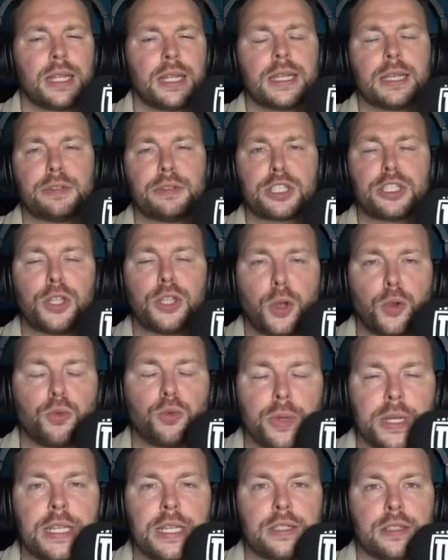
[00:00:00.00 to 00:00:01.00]
There is no
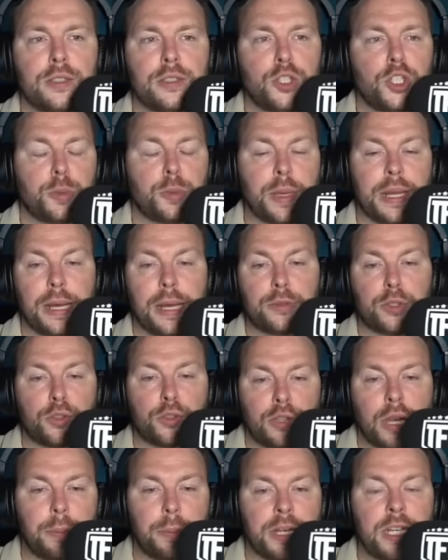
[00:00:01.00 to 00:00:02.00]
reason that you should be allowed to
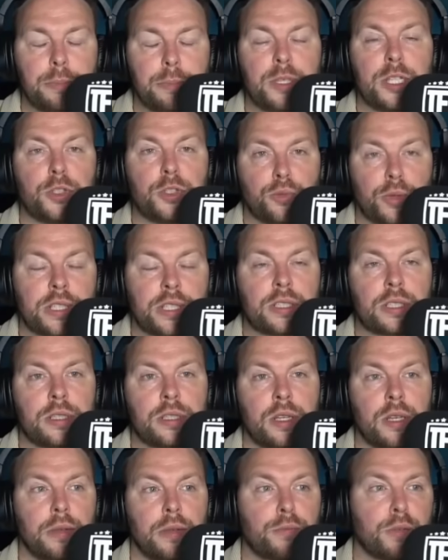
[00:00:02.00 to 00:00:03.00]
grab anybody's wrist
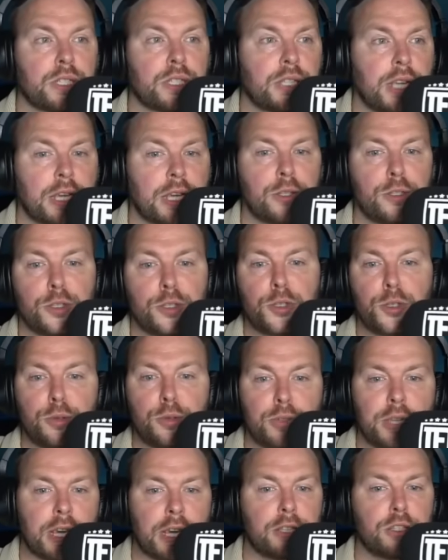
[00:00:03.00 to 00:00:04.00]
for a second, two
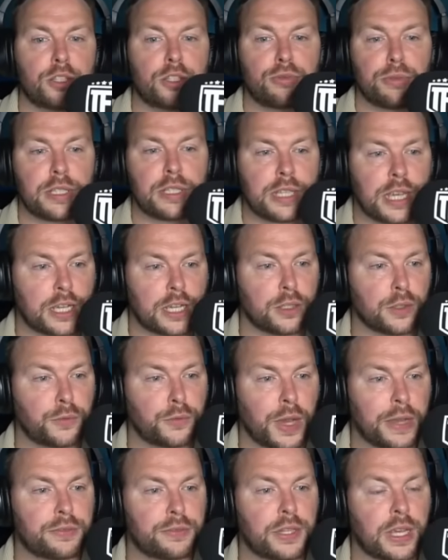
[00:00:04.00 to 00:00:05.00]
seconds, three seconds,
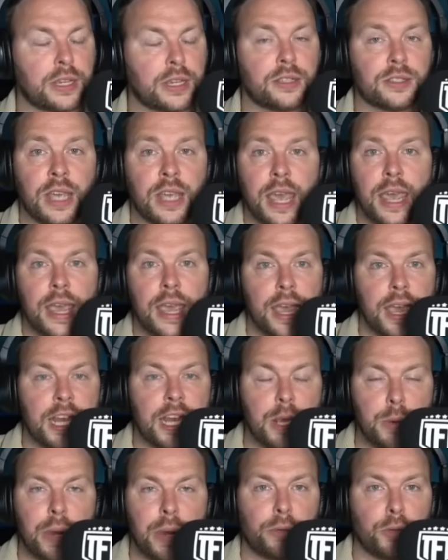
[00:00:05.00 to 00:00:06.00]
five seconds,
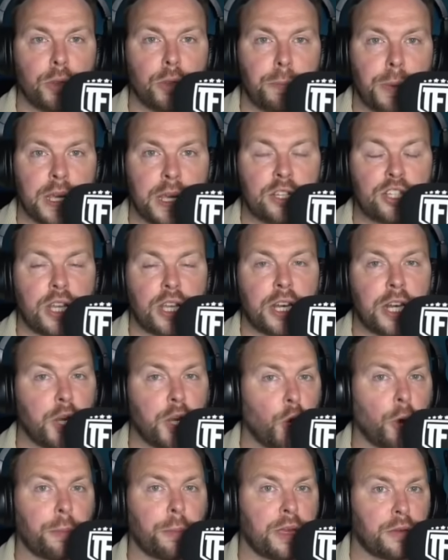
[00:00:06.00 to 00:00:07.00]
anywhere on the pitch and it
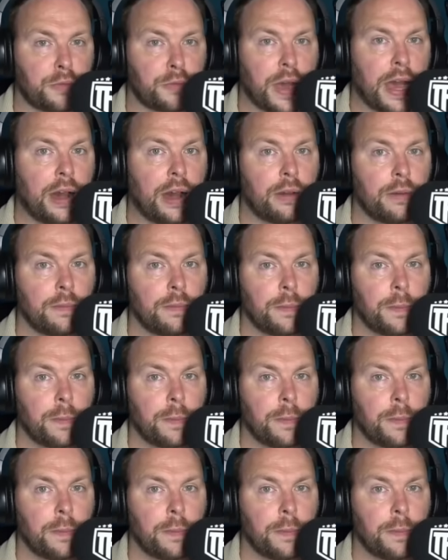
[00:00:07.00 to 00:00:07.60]
not be a foul.